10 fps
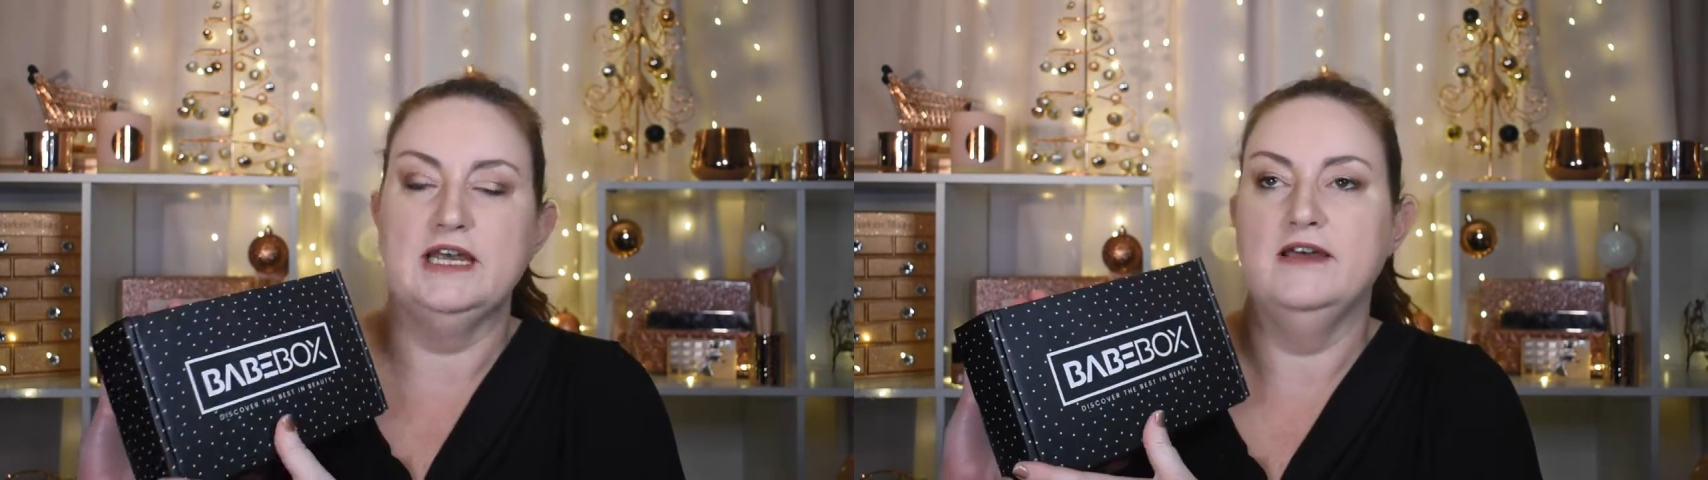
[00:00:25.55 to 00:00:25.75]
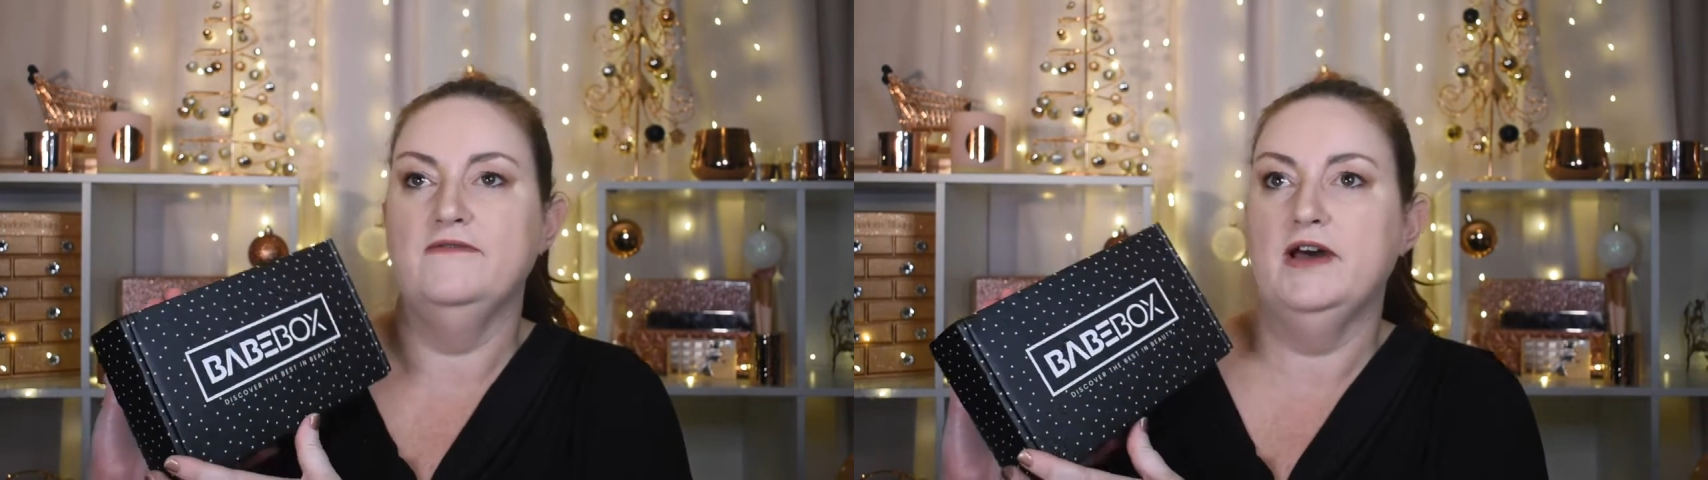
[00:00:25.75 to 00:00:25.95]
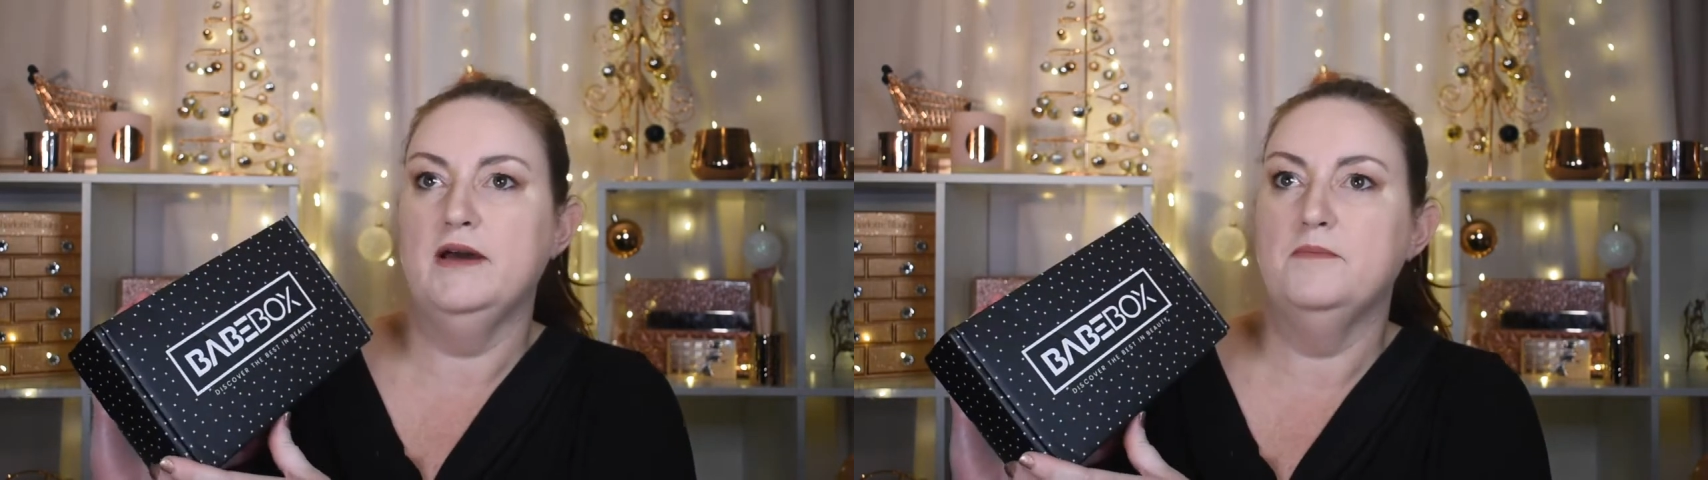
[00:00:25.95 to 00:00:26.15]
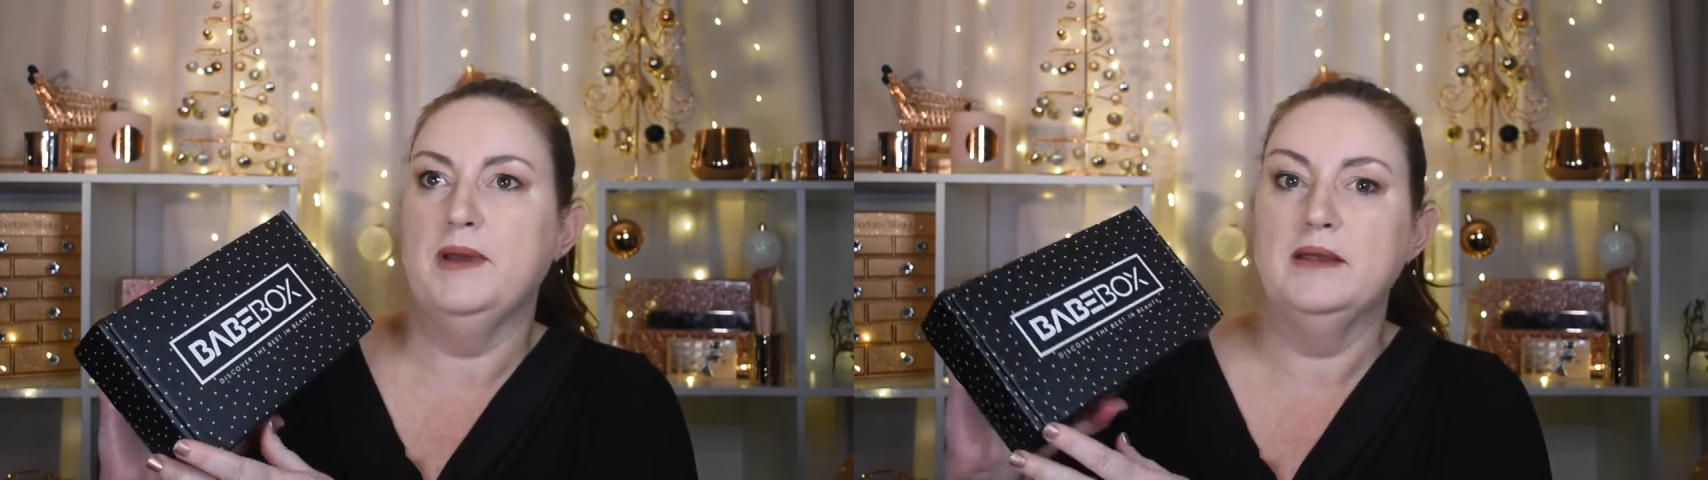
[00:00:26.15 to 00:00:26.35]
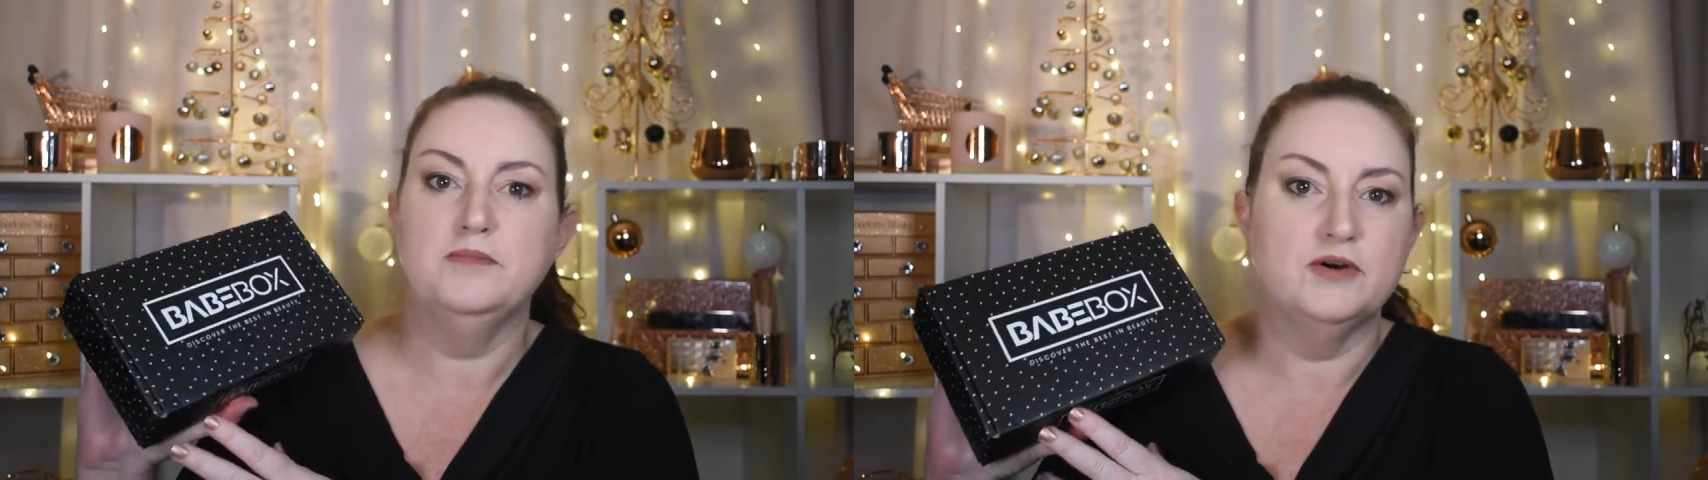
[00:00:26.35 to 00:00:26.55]
ever
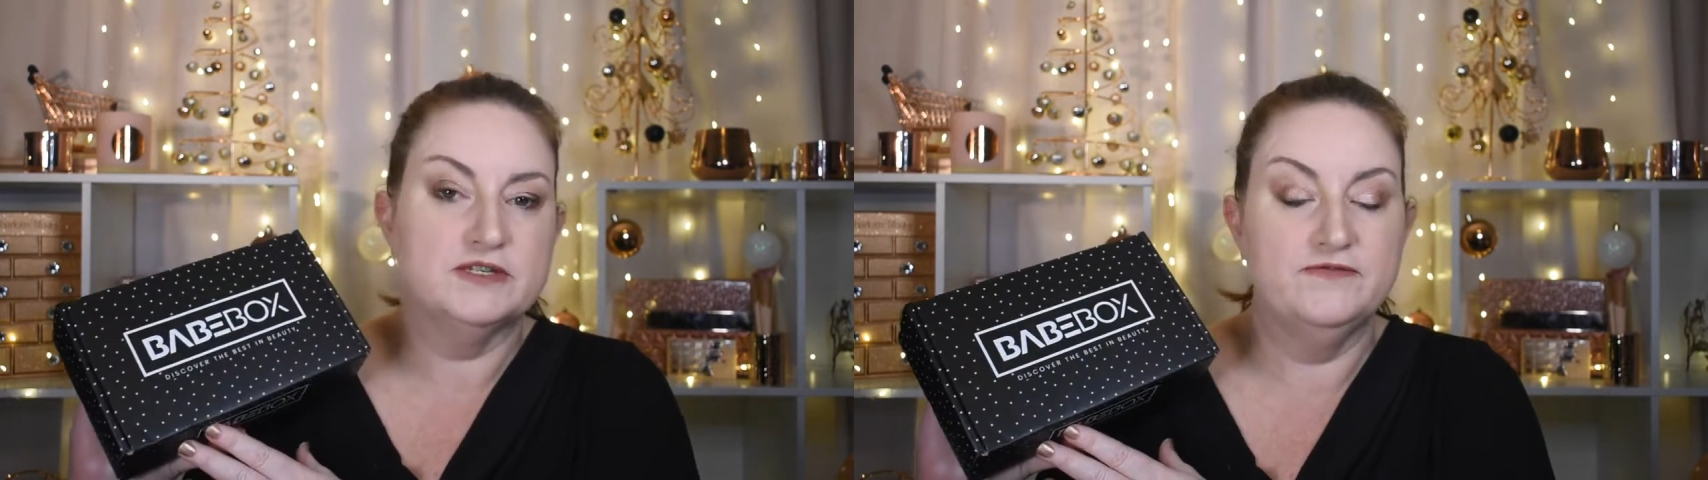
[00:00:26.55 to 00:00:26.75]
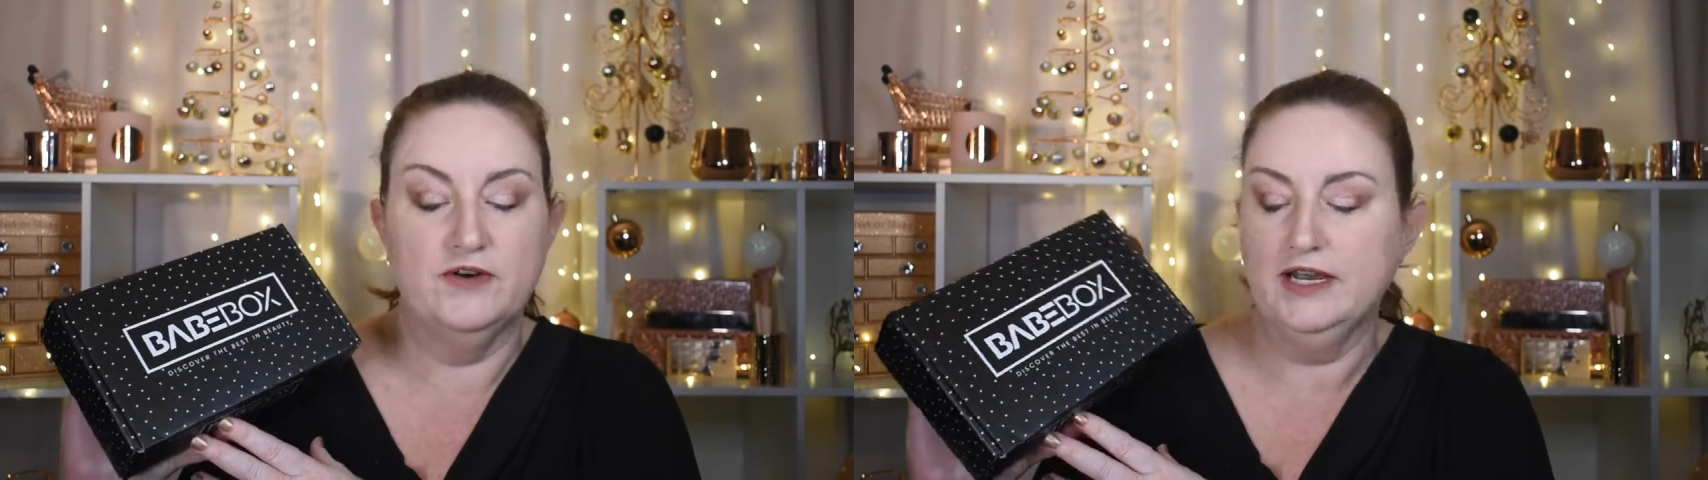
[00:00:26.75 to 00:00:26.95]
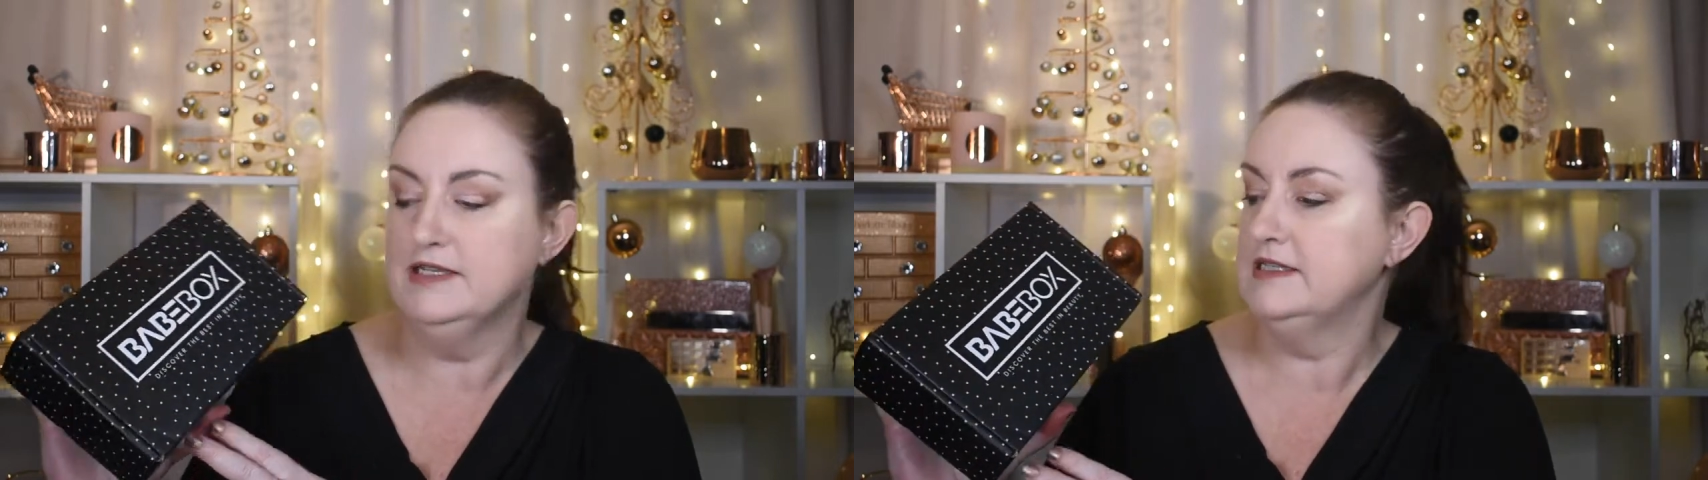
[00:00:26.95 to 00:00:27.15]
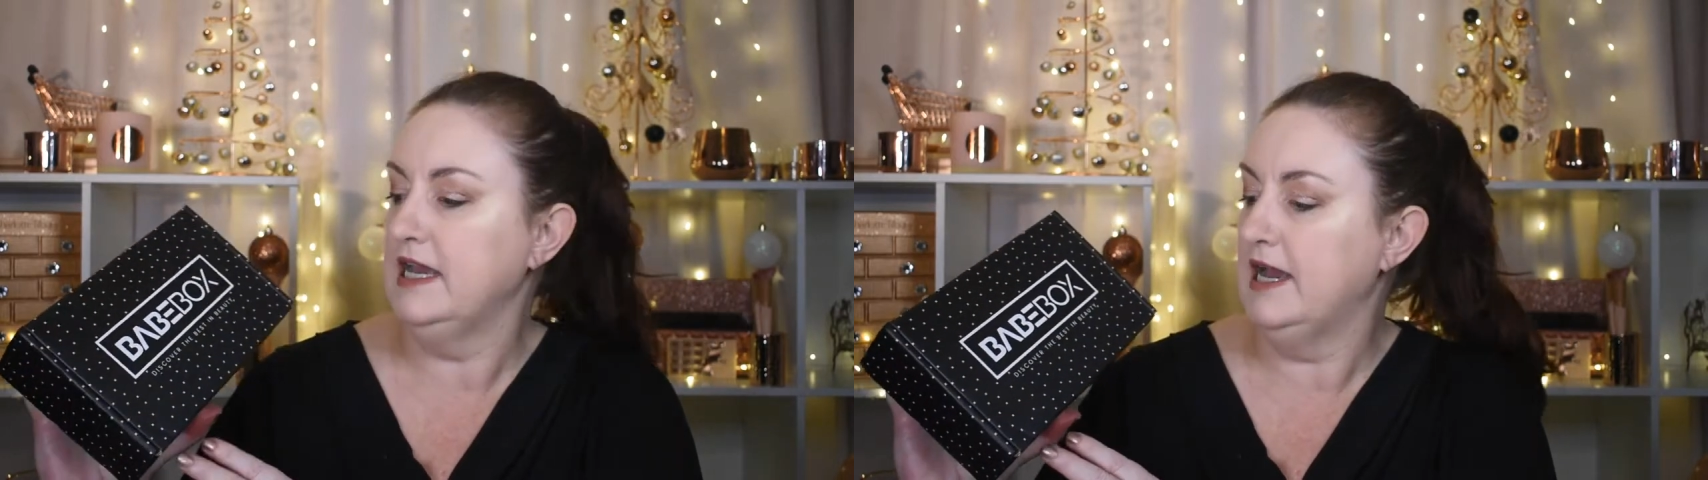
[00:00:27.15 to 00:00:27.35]
Babebox for us.